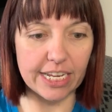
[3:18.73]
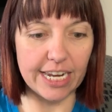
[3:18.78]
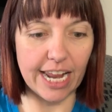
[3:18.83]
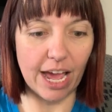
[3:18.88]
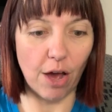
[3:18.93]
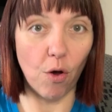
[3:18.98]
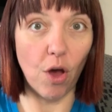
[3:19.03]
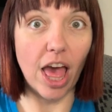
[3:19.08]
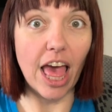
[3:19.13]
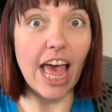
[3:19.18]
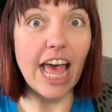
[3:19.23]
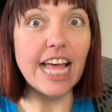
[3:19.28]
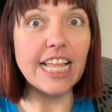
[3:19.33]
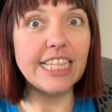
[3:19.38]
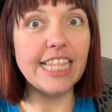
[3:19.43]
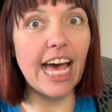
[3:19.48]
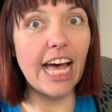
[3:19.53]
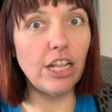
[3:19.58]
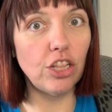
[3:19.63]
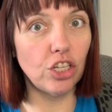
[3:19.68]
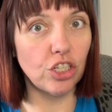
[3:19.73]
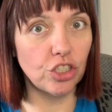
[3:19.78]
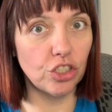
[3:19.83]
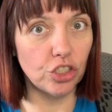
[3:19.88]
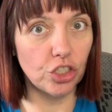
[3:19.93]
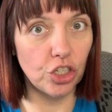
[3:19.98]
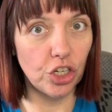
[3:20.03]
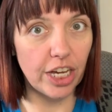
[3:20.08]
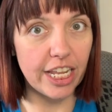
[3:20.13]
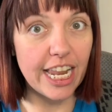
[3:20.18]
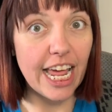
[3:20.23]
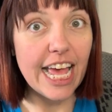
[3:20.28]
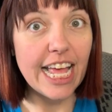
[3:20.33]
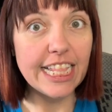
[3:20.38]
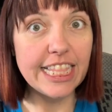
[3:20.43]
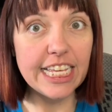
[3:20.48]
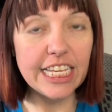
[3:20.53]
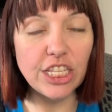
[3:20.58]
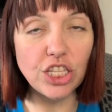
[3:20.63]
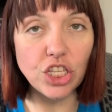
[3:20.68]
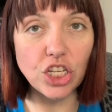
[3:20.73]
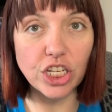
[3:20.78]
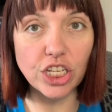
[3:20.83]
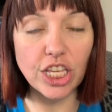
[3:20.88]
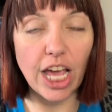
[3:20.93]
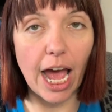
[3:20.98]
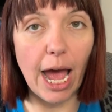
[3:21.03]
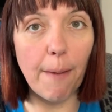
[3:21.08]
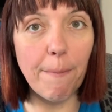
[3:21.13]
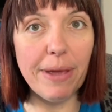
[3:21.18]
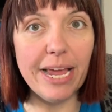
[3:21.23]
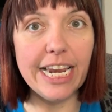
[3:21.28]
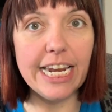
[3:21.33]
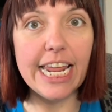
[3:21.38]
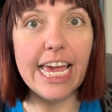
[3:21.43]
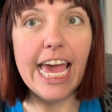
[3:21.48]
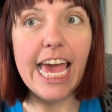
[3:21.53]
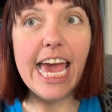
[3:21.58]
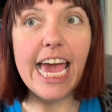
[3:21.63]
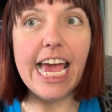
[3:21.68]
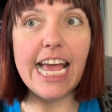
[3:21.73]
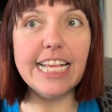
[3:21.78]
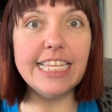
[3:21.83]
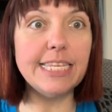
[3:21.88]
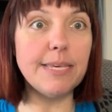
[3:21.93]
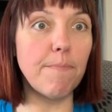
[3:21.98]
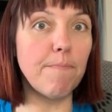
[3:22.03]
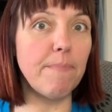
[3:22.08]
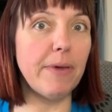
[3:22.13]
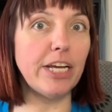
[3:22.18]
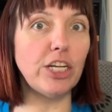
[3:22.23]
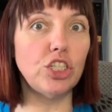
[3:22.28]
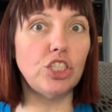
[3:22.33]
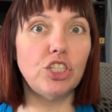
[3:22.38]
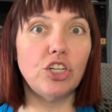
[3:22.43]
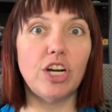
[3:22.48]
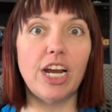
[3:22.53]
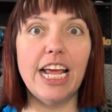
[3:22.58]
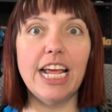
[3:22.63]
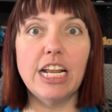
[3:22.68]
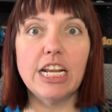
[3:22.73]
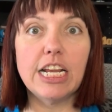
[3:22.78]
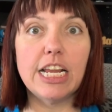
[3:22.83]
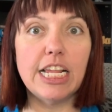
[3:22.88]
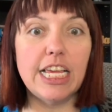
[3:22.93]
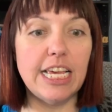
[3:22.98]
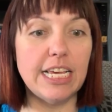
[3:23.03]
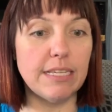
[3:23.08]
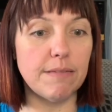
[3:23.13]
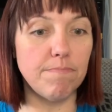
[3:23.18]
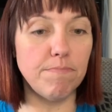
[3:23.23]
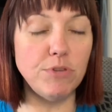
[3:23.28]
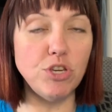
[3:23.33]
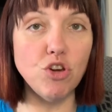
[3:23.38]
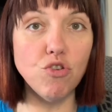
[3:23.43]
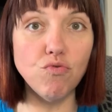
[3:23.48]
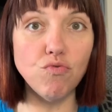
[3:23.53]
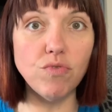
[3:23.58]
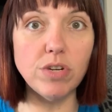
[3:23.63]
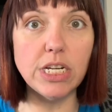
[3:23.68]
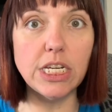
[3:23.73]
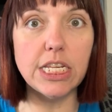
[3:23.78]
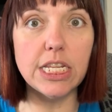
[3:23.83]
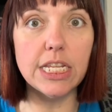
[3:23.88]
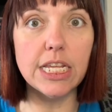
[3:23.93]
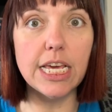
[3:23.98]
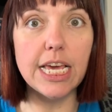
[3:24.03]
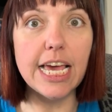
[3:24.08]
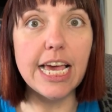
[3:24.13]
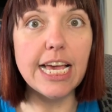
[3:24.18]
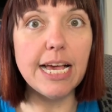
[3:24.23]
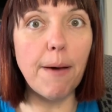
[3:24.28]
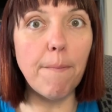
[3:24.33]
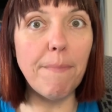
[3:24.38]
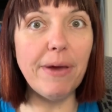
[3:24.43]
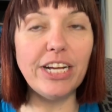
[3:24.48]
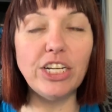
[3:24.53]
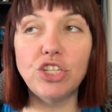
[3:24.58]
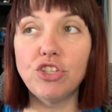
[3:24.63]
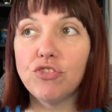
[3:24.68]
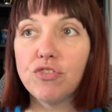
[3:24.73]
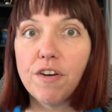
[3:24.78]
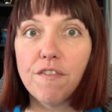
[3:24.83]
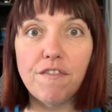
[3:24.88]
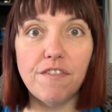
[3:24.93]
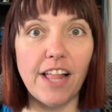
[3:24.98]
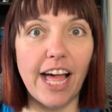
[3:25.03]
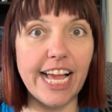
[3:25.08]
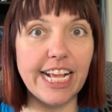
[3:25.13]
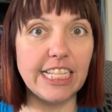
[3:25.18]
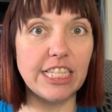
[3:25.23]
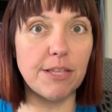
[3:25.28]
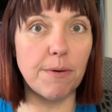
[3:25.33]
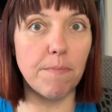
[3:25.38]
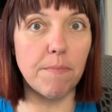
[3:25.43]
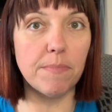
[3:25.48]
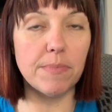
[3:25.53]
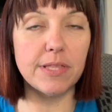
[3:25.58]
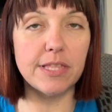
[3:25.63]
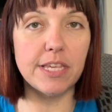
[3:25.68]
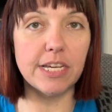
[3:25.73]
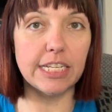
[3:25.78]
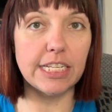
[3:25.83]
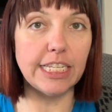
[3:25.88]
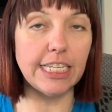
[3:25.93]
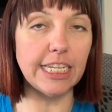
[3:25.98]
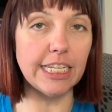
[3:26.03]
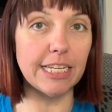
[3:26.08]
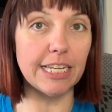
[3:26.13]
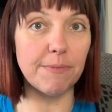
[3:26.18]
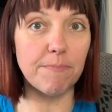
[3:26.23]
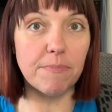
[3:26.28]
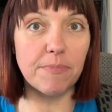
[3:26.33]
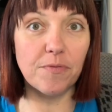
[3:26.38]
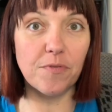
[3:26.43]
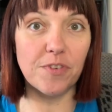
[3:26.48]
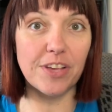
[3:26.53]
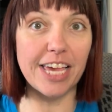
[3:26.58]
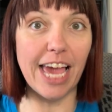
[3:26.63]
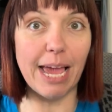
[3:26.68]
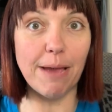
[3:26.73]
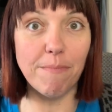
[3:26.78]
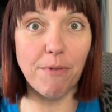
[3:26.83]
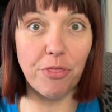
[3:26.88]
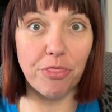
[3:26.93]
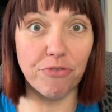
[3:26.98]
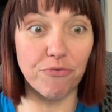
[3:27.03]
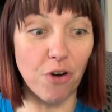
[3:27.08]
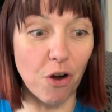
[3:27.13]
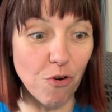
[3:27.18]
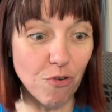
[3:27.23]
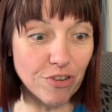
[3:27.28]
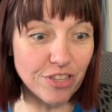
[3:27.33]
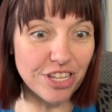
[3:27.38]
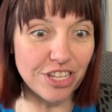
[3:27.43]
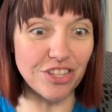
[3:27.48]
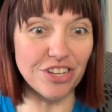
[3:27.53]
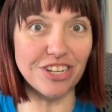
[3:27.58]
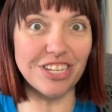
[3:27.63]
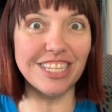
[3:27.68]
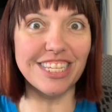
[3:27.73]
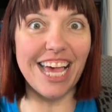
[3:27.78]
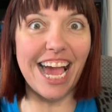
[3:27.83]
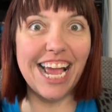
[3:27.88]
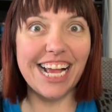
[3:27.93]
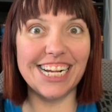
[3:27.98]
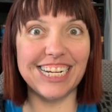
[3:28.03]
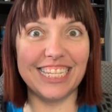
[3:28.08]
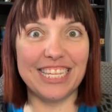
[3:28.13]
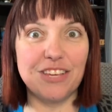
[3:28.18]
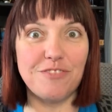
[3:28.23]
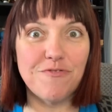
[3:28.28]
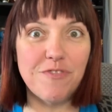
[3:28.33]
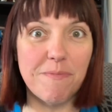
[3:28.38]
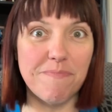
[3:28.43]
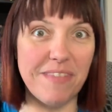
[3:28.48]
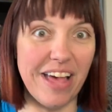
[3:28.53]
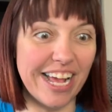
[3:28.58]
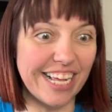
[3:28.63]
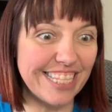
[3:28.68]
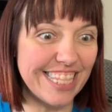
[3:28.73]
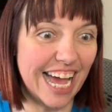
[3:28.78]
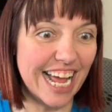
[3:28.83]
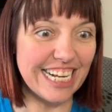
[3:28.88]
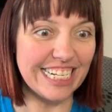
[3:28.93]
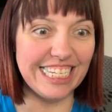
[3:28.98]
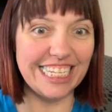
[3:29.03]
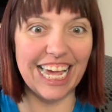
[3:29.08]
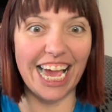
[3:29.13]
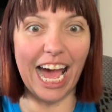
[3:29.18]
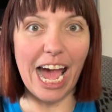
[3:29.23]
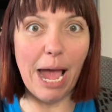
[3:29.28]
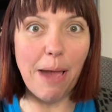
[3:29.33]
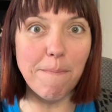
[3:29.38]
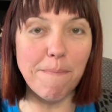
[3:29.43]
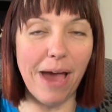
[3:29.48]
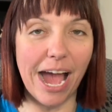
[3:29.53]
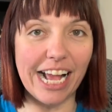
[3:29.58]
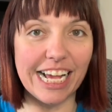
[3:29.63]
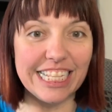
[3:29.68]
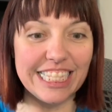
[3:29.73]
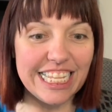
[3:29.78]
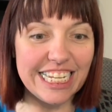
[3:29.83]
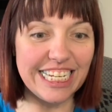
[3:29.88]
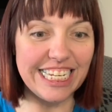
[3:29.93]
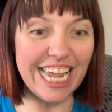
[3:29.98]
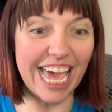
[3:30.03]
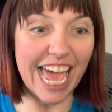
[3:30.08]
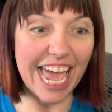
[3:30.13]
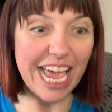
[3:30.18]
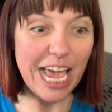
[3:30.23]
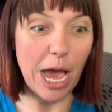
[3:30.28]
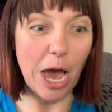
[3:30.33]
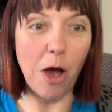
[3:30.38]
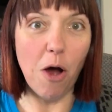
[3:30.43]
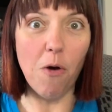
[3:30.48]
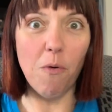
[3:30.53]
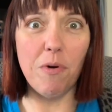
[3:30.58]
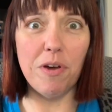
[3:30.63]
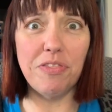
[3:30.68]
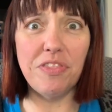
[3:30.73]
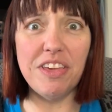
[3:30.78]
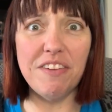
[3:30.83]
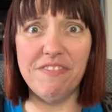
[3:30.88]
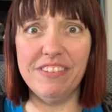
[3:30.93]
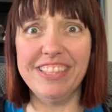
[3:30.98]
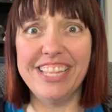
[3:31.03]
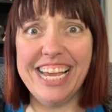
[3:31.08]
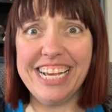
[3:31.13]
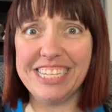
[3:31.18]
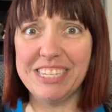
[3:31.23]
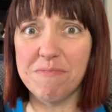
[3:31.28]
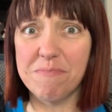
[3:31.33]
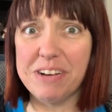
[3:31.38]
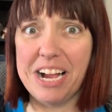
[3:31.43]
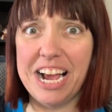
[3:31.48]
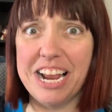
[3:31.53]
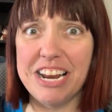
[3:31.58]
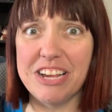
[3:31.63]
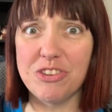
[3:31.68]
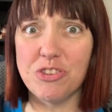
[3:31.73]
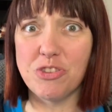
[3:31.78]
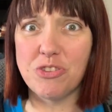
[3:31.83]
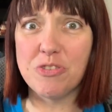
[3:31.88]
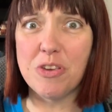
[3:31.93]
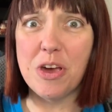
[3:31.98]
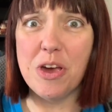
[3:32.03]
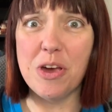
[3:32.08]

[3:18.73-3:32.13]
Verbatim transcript: now. That looks good. This looks, I mean, it's a mixture. He's mutant mixture of like the, the Game of Thrones, it looks like, because it's from like that time back in the day with even like some kind of,